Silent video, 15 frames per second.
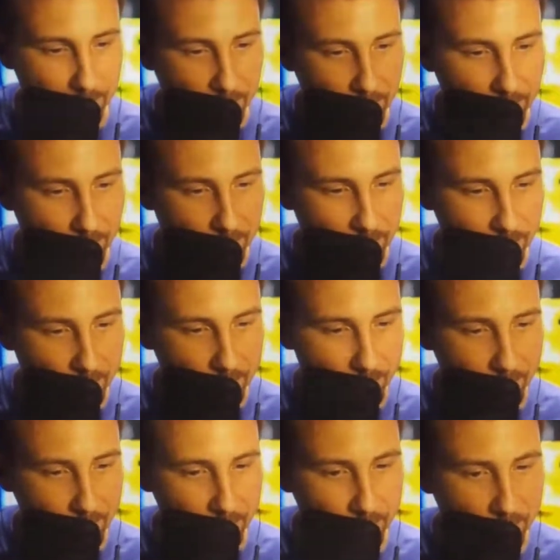Right.
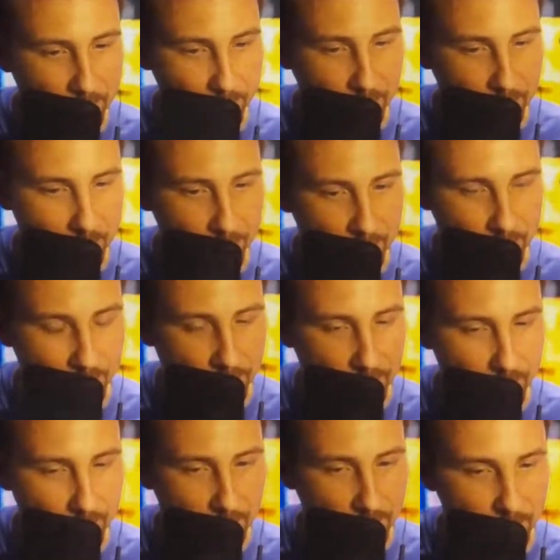There's a
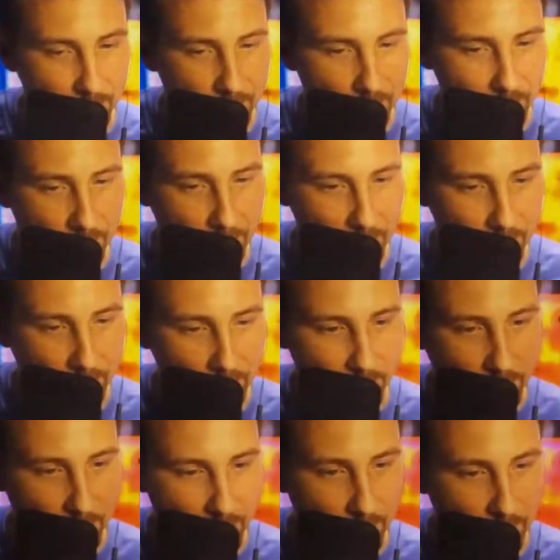huge thing inside
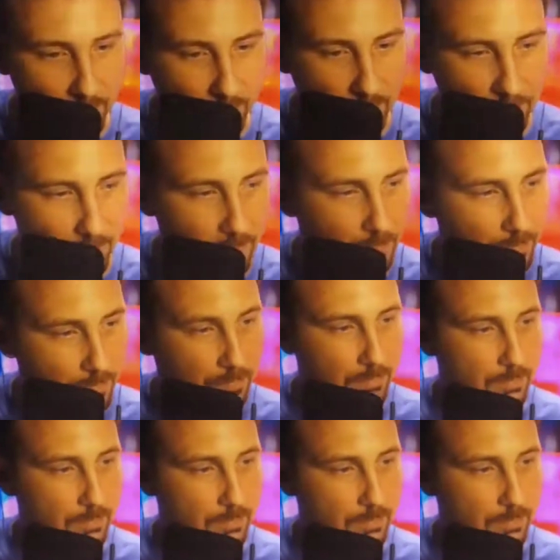of their movement that is